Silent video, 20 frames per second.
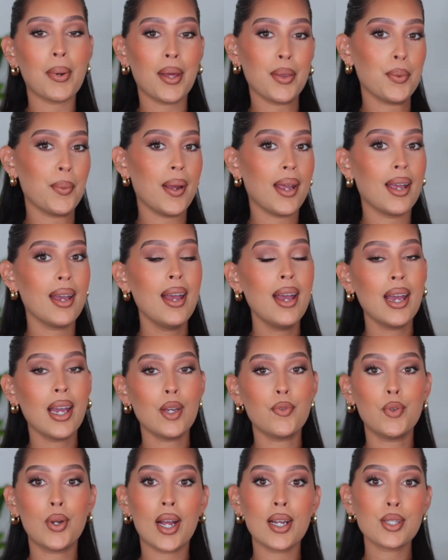By the way,
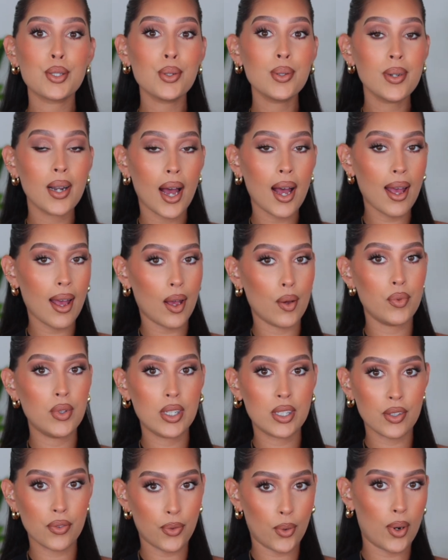if you guys do not have
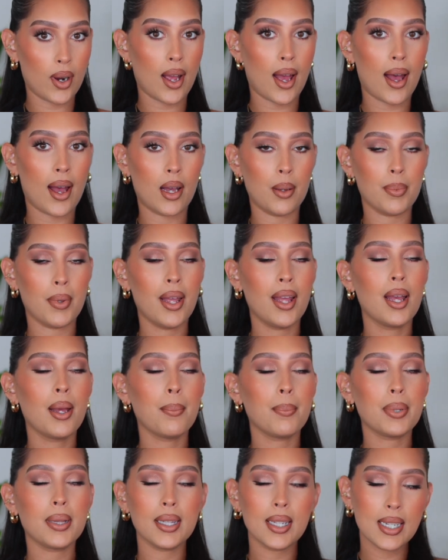the Sephora app,
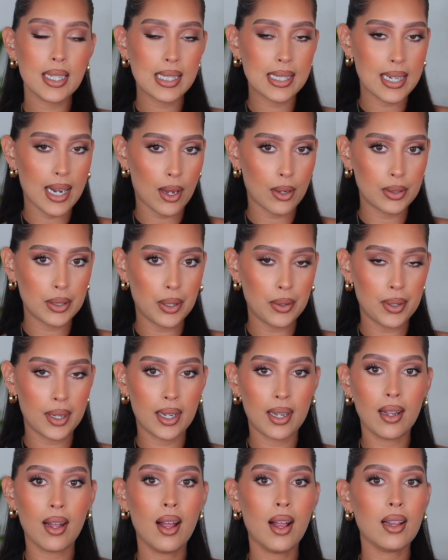please download
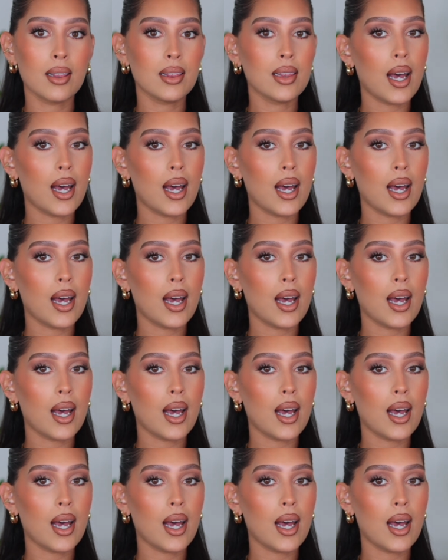it.